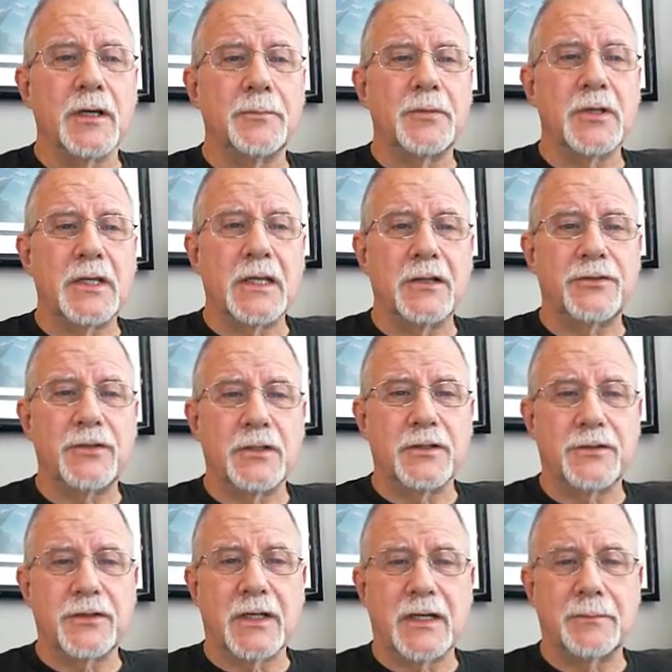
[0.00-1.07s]
opened up. You
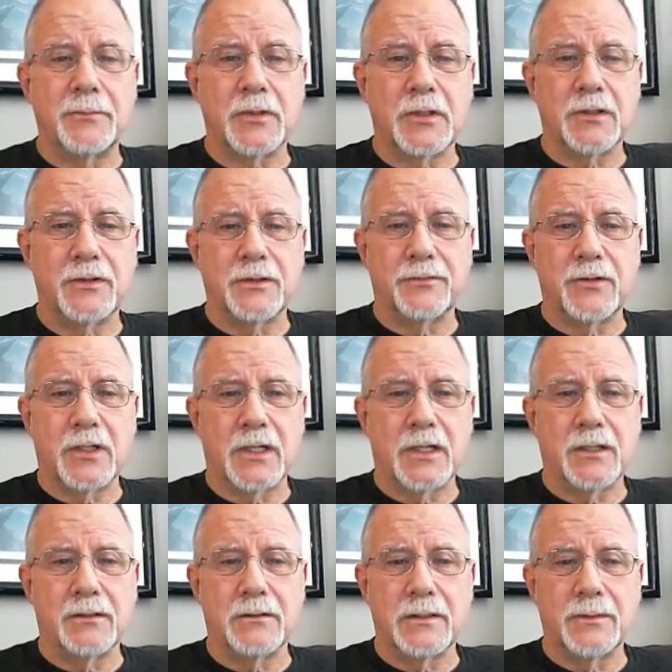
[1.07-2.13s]
can't see the top because
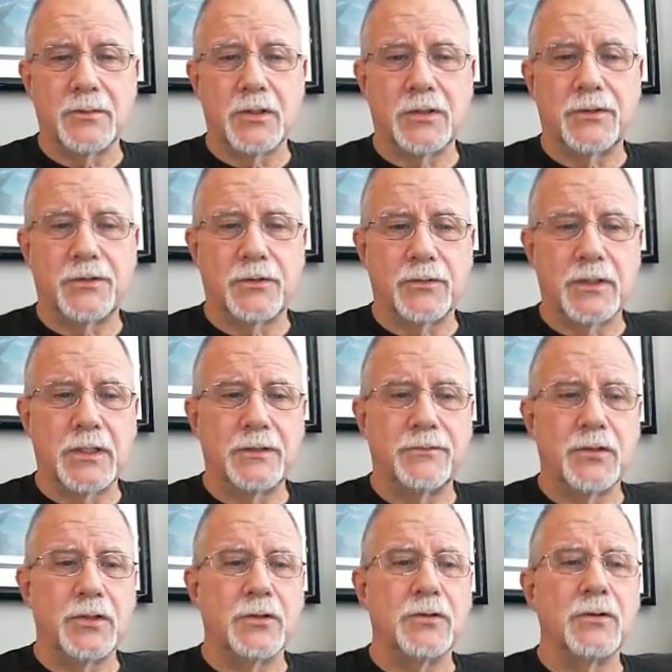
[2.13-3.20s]
I've got a limited
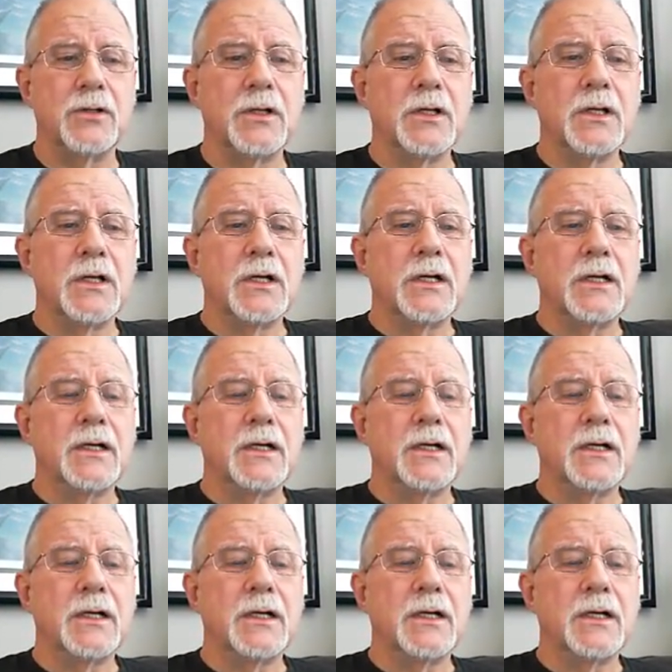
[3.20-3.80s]
screen view.